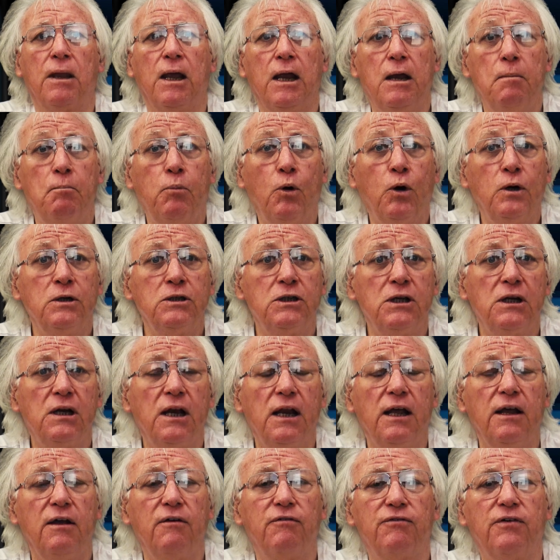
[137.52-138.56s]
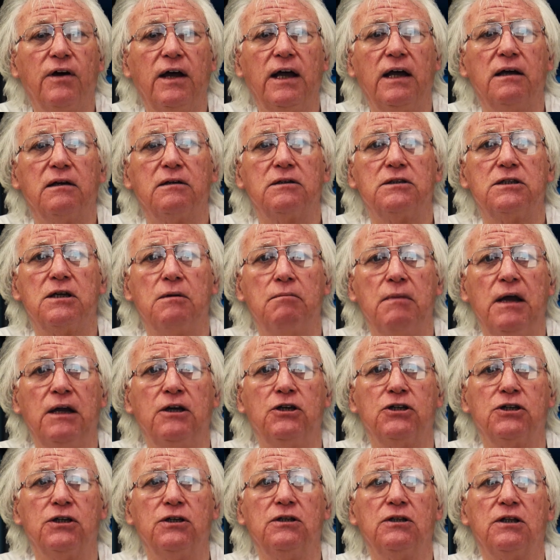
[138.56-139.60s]
He pointedly failed to
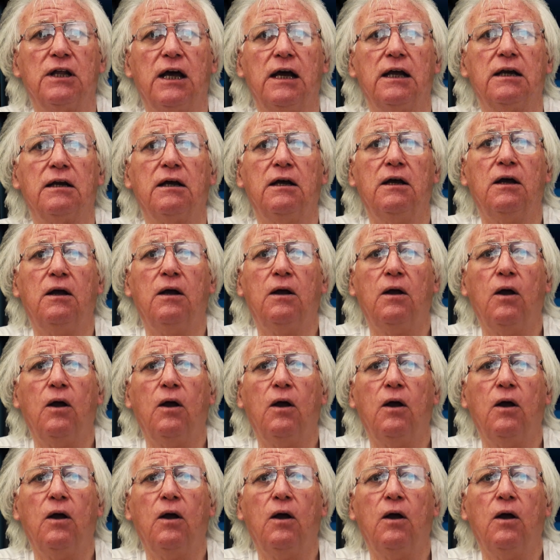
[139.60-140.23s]
mention that